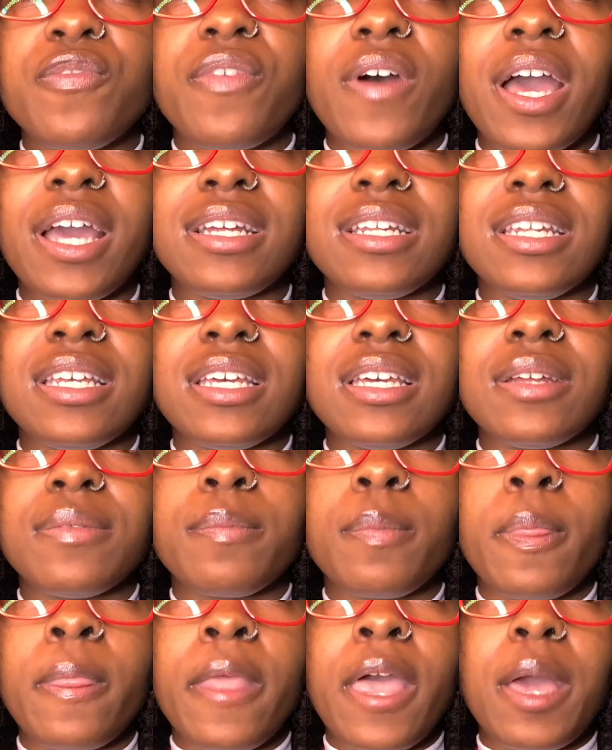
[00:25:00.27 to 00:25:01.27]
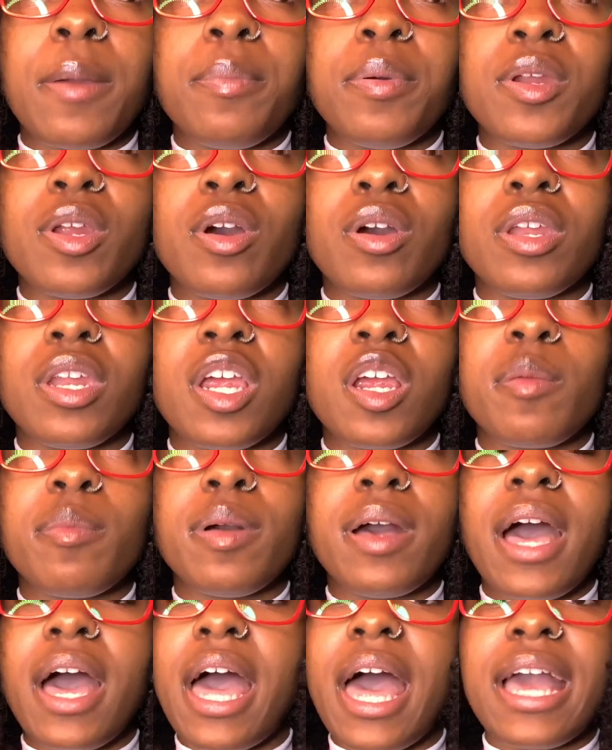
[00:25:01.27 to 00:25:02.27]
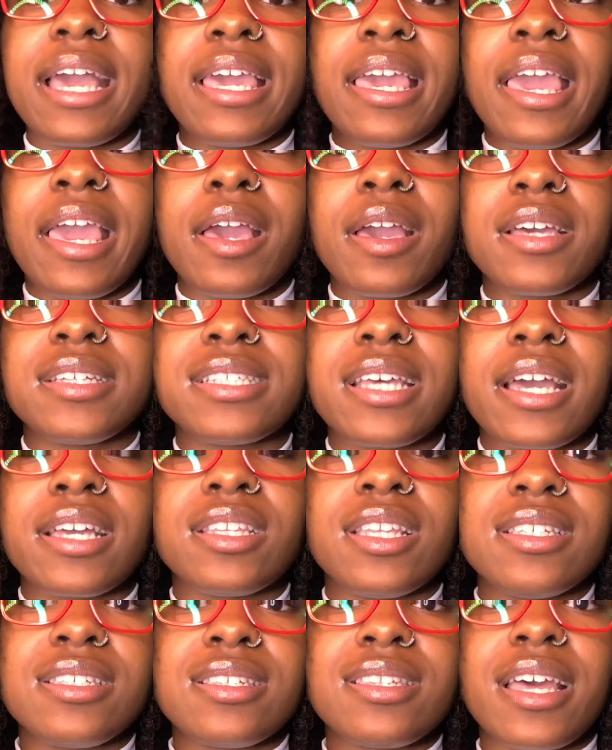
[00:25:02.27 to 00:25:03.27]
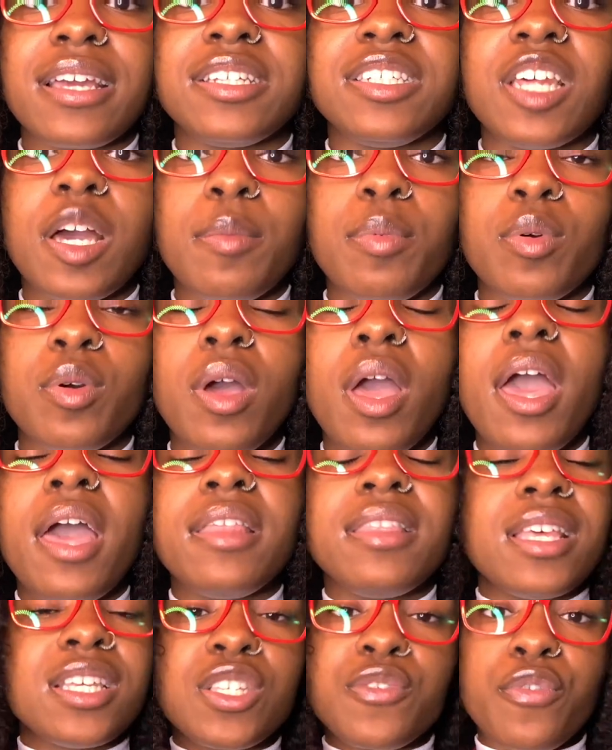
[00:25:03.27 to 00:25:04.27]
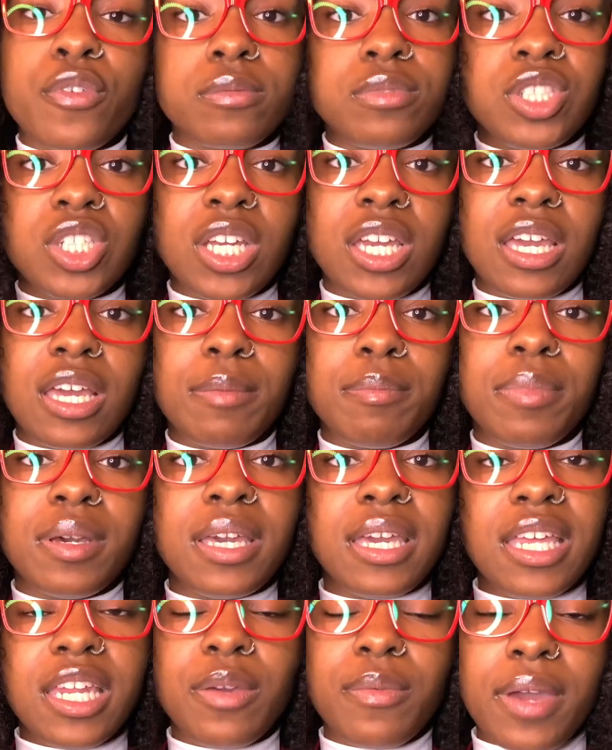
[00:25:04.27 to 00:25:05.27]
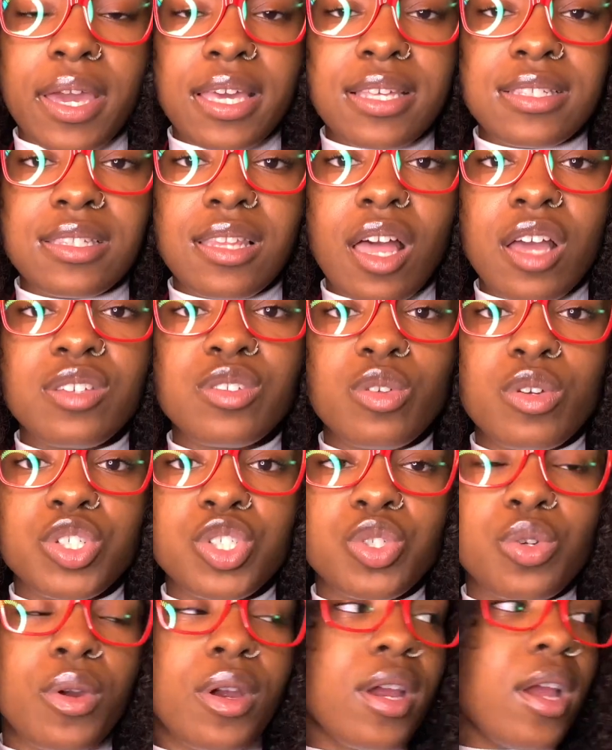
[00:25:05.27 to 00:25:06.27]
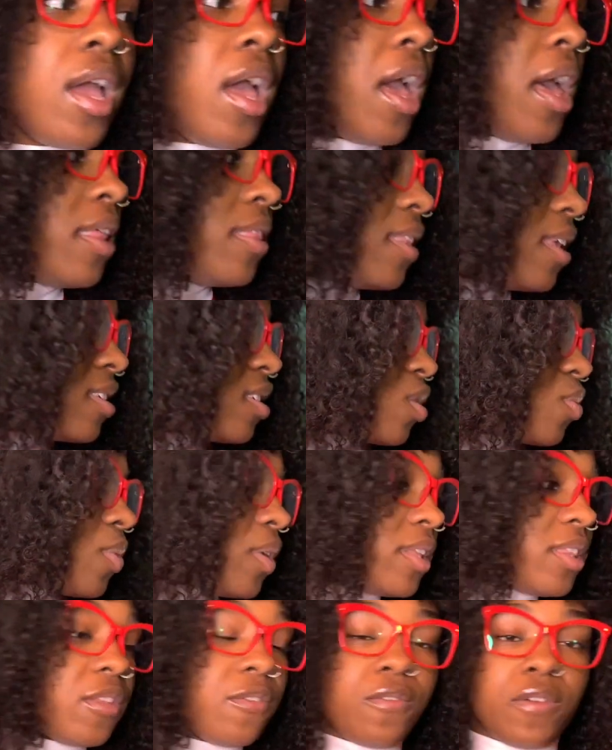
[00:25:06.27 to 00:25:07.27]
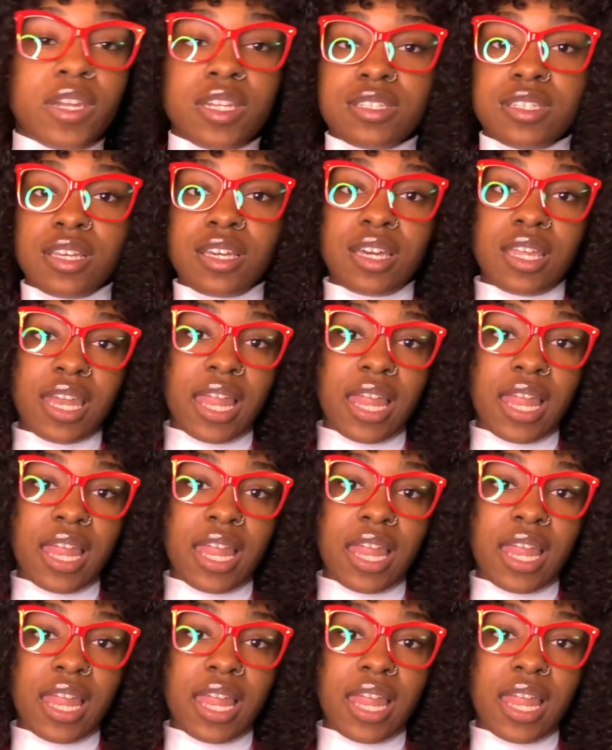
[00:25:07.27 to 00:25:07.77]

find it and put it on there, but I can't because this is like double. This is from Shein, but anyways, long story short, this is what the fit is looking